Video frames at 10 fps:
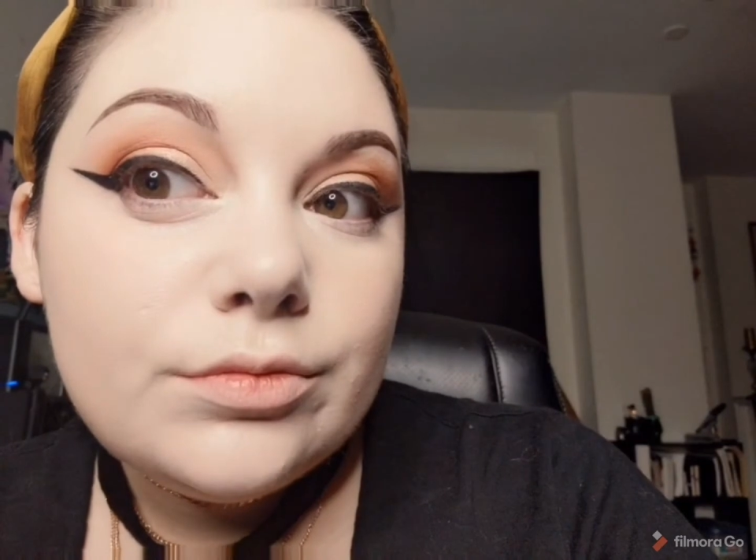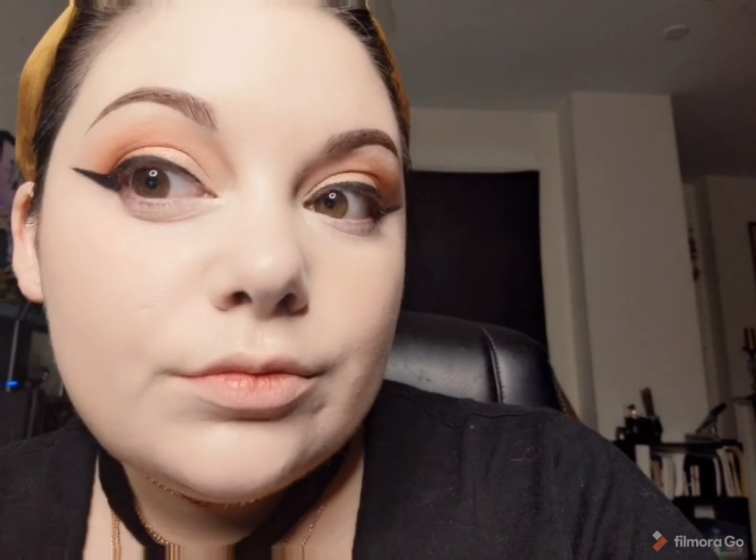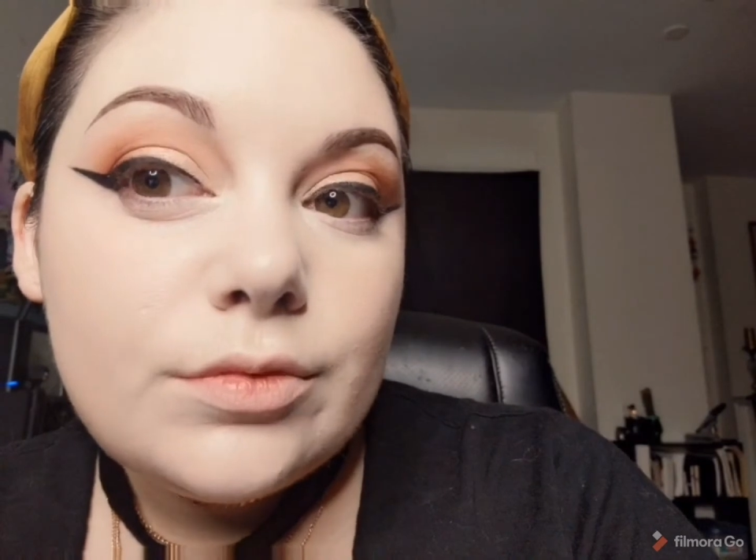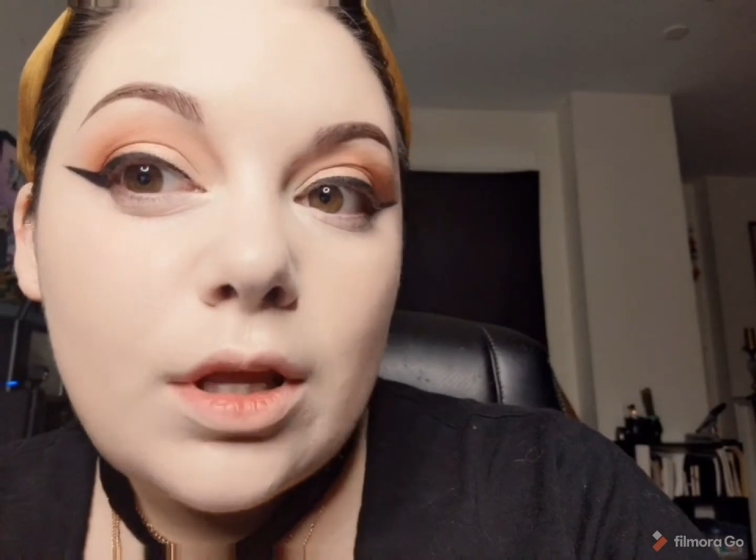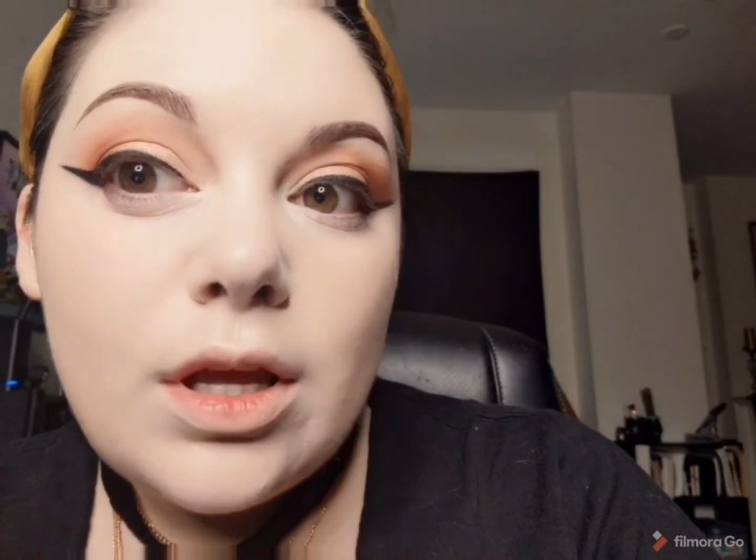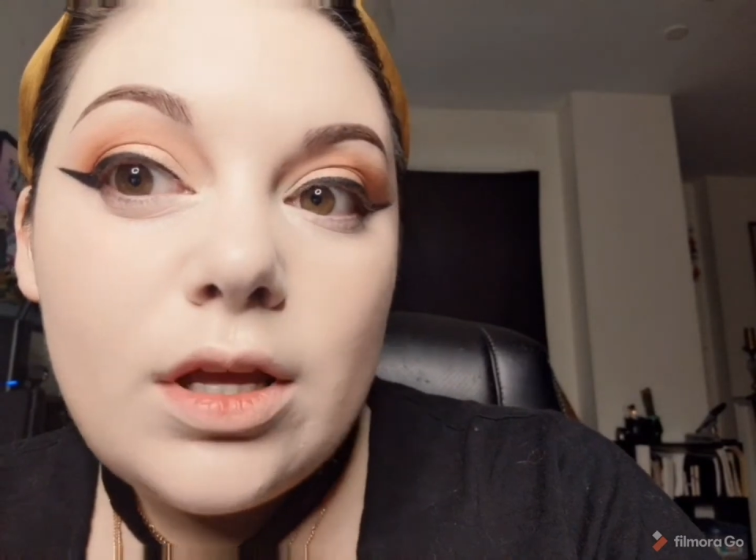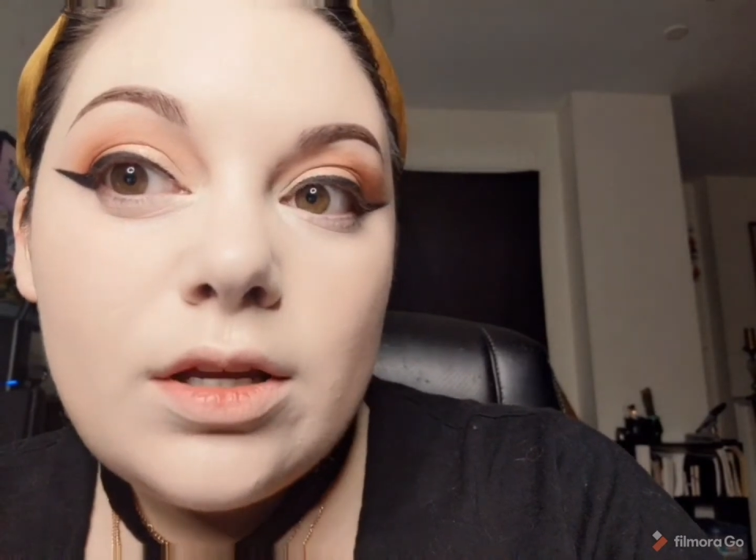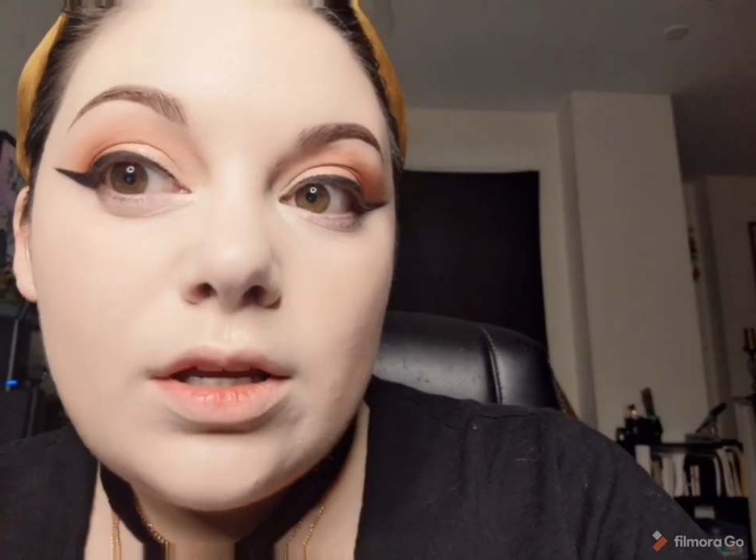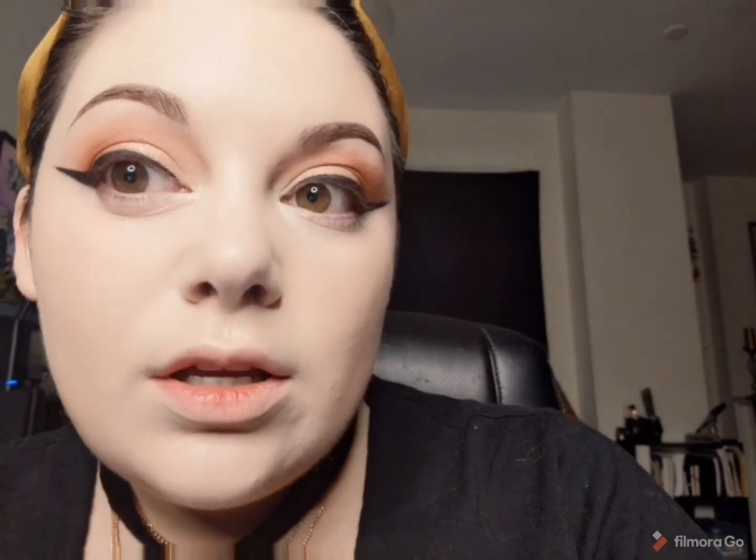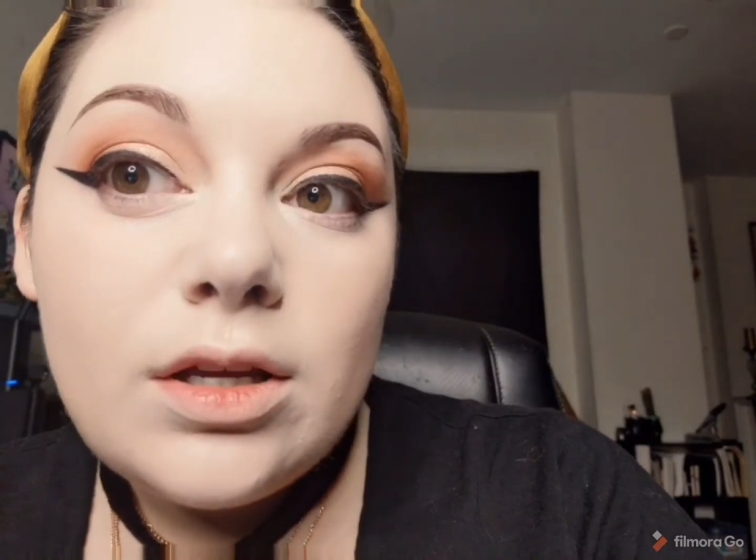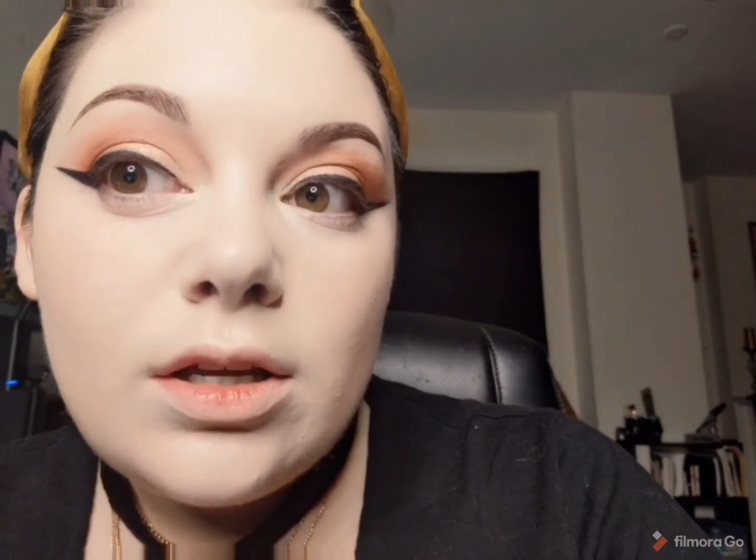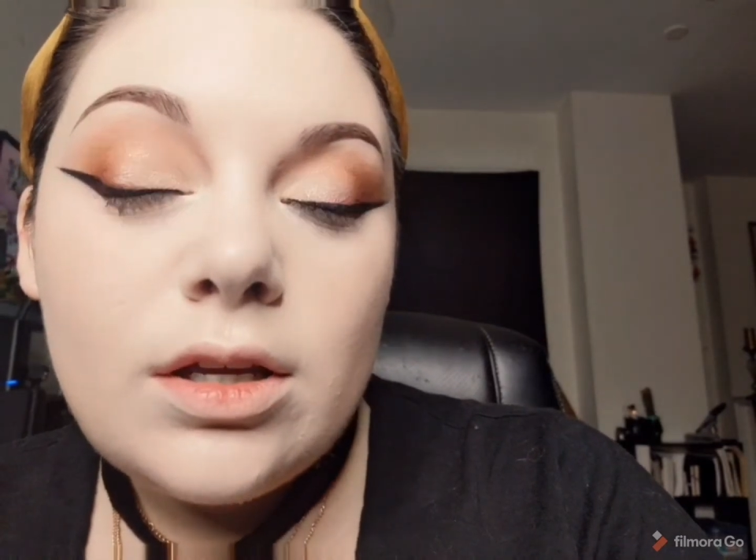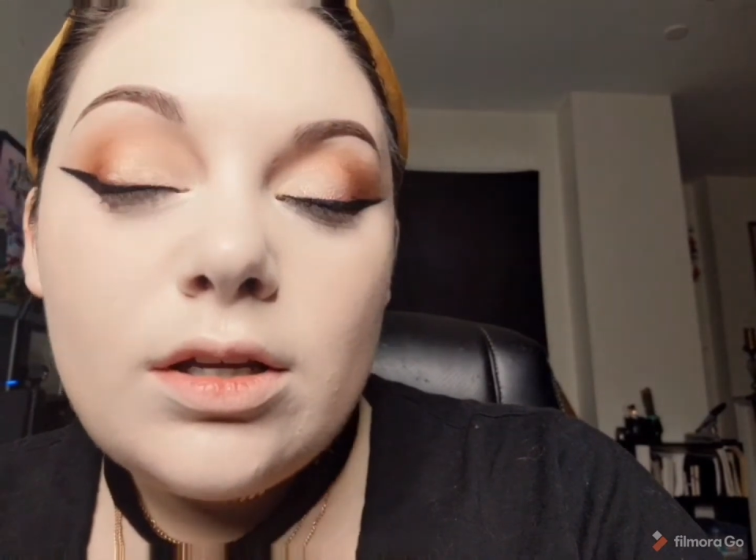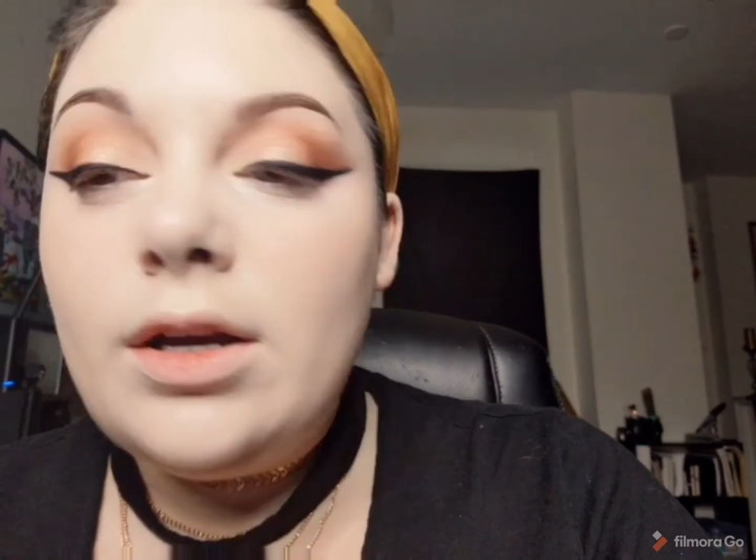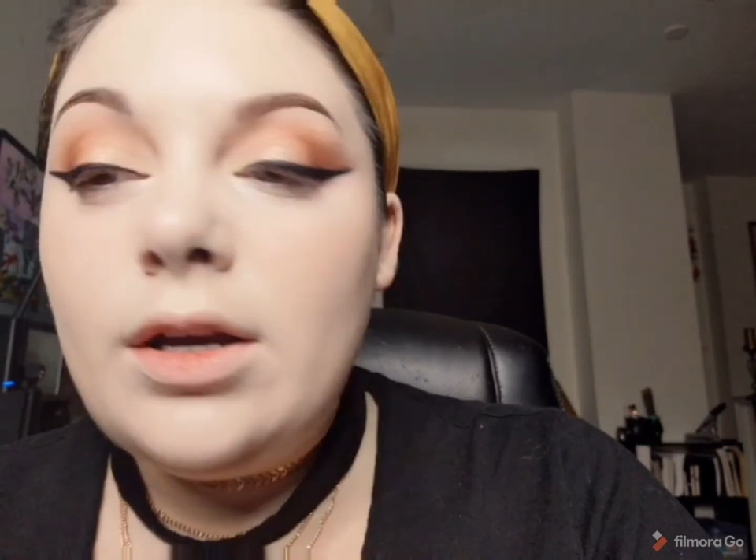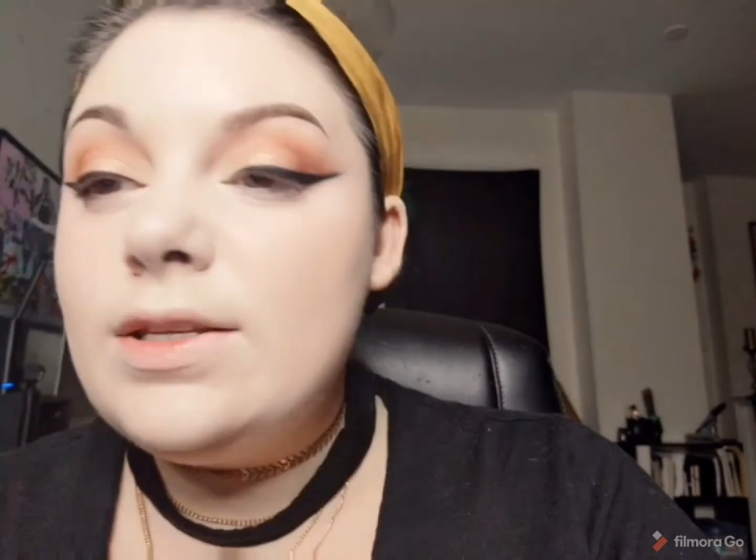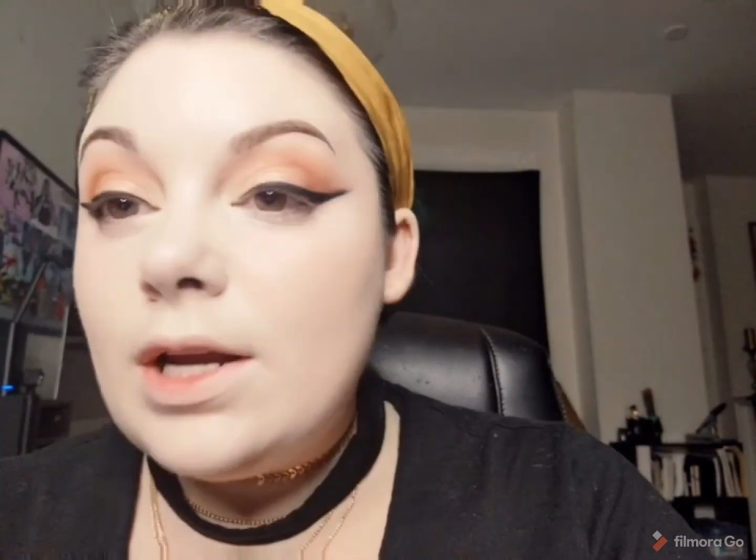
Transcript: Okay,